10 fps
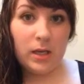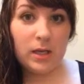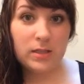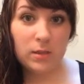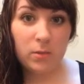
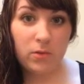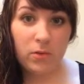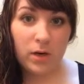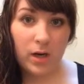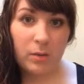like I said
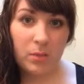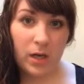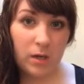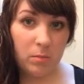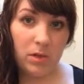before, I am
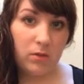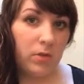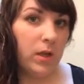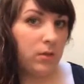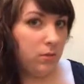not a big
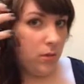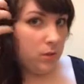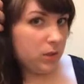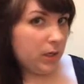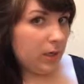fan of
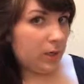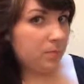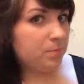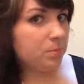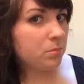crunchy
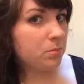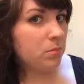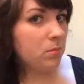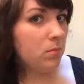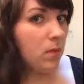hair.
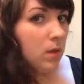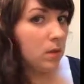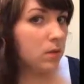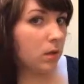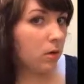
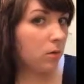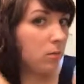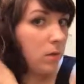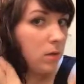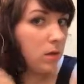
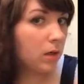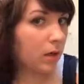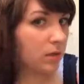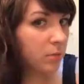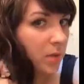So
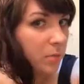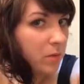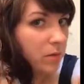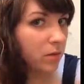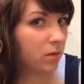I actually might
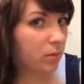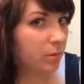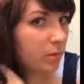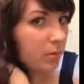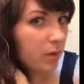put in a little
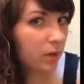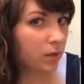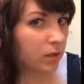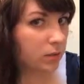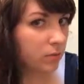bit more
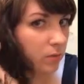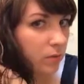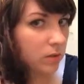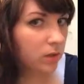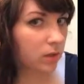product because it
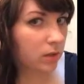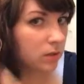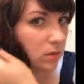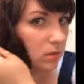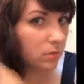feels like it
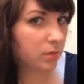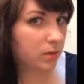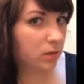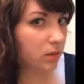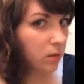needs a little
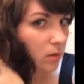bit